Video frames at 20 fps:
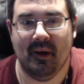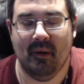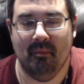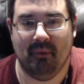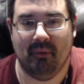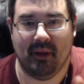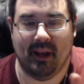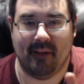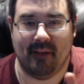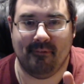
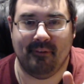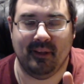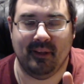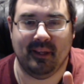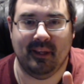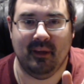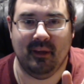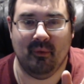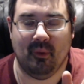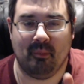but I think
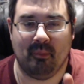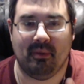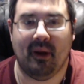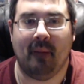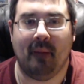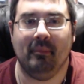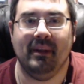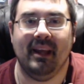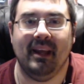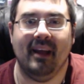he will
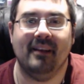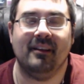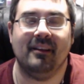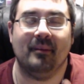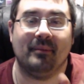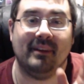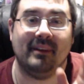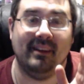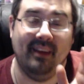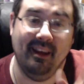probably end
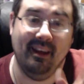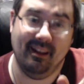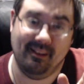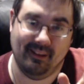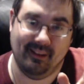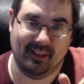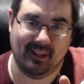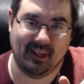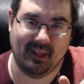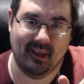up
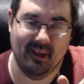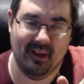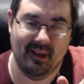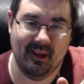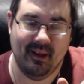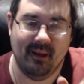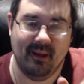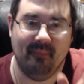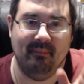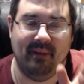killing
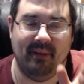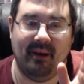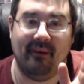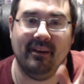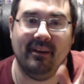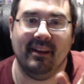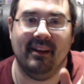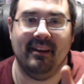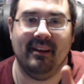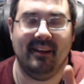
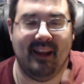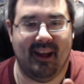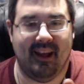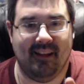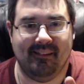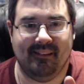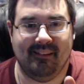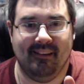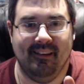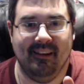
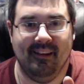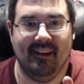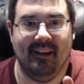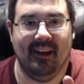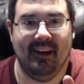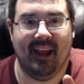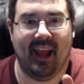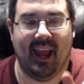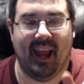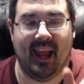Marionette
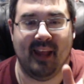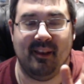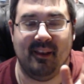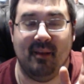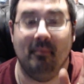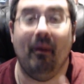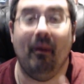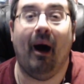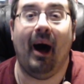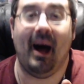and the
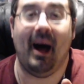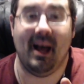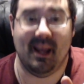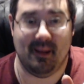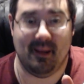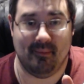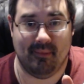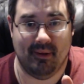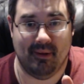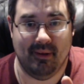
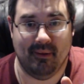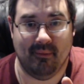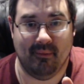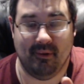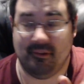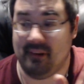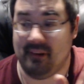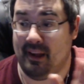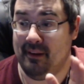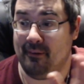Mime,
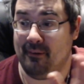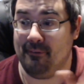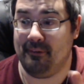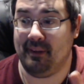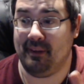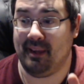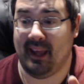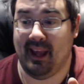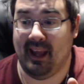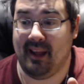which I don't
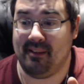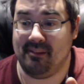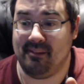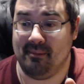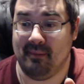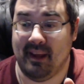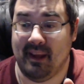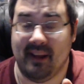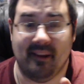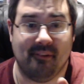think
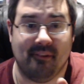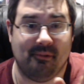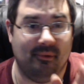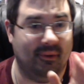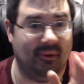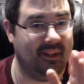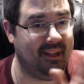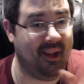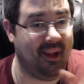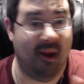Ozymandias
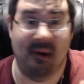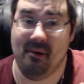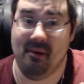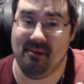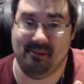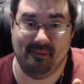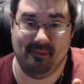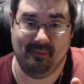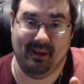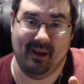really
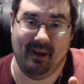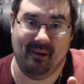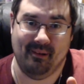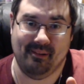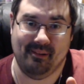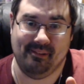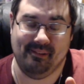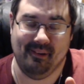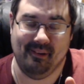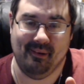cares
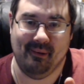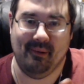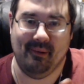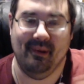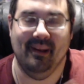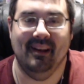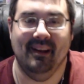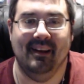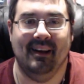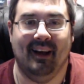about. So
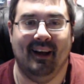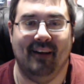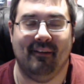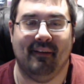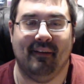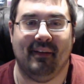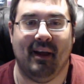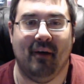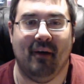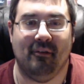I
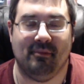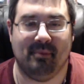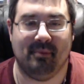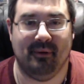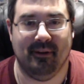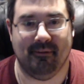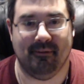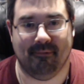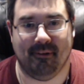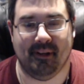thought that was
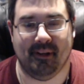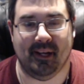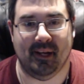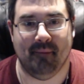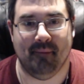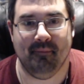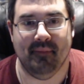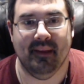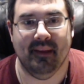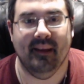pretty funny.
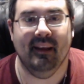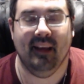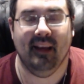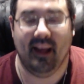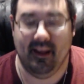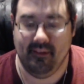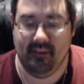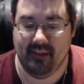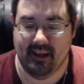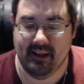
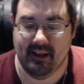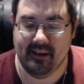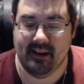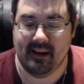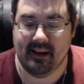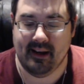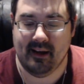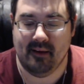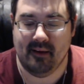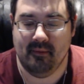And then
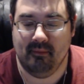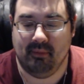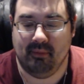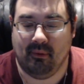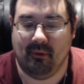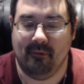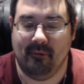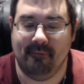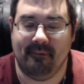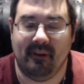
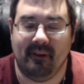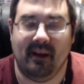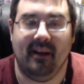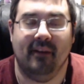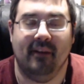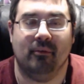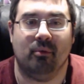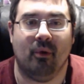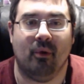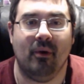both
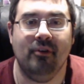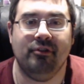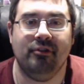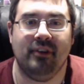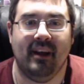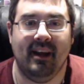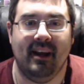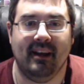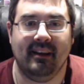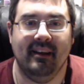
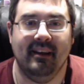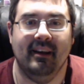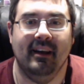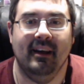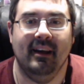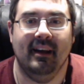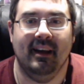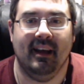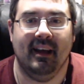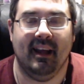Rorschach
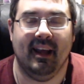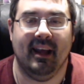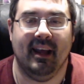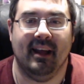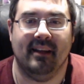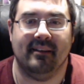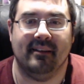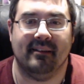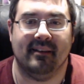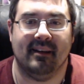
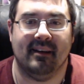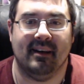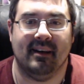and